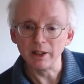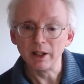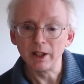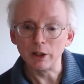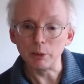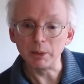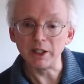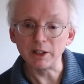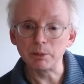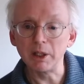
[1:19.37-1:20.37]
The
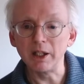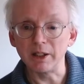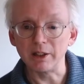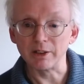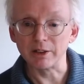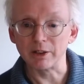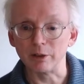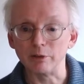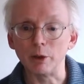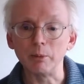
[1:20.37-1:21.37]
PHP is
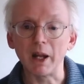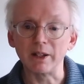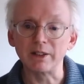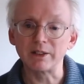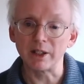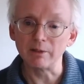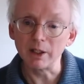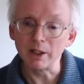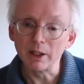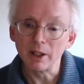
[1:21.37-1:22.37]
from line 7,
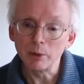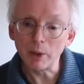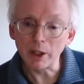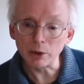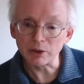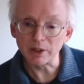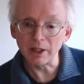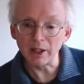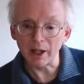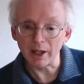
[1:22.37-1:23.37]
where you see
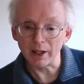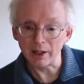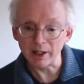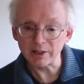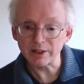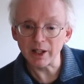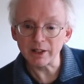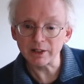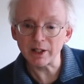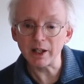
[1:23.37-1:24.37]
a less than
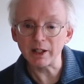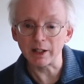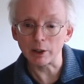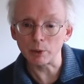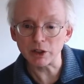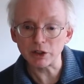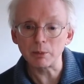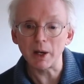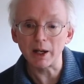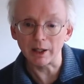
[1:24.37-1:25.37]
sign and a question
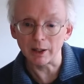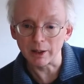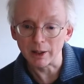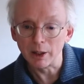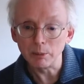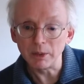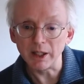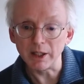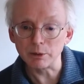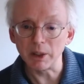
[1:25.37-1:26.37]
mark and
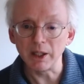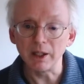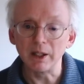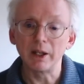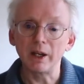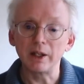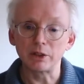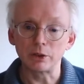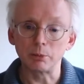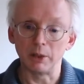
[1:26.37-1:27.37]
PHP, and it
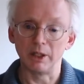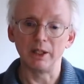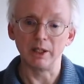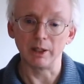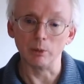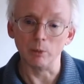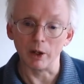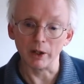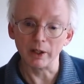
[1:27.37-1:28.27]
should be in one.